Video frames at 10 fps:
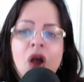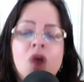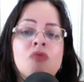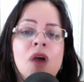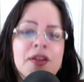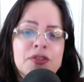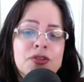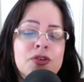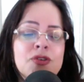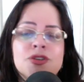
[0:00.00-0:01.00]
right
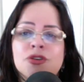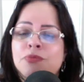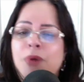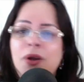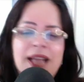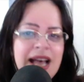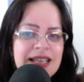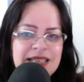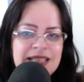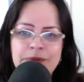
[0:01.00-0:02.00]
through to
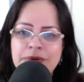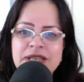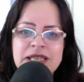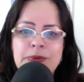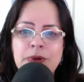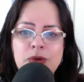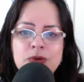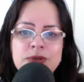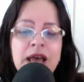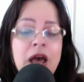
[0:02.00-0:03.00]
podcasting principles,